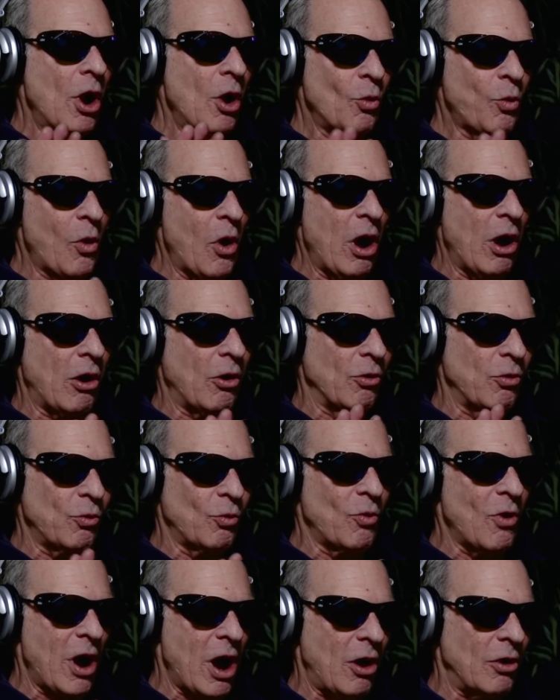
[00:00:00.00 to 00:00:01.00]
whoa,
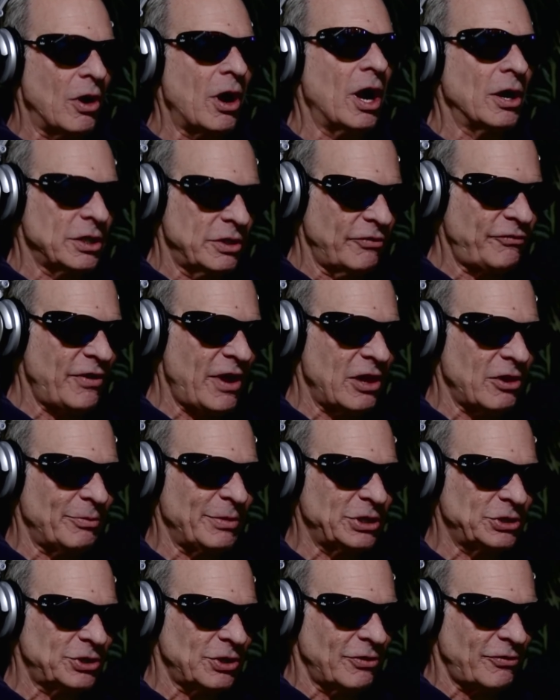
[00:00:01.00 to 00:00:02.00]
whoa. You follow
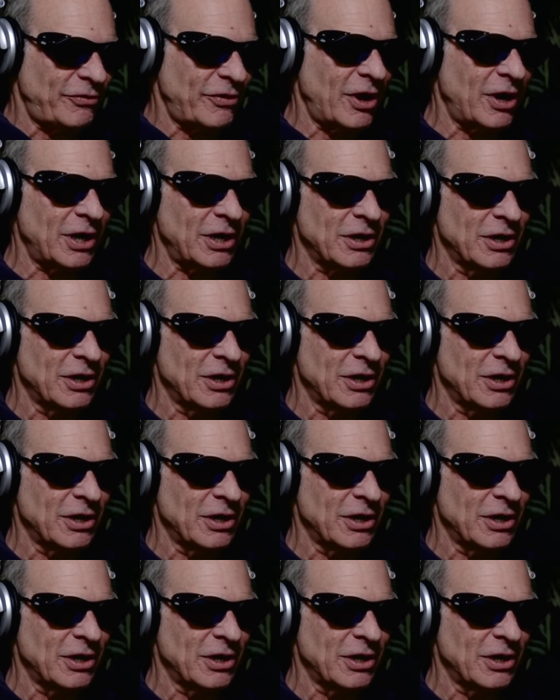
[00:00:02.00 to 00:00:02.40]
me so far?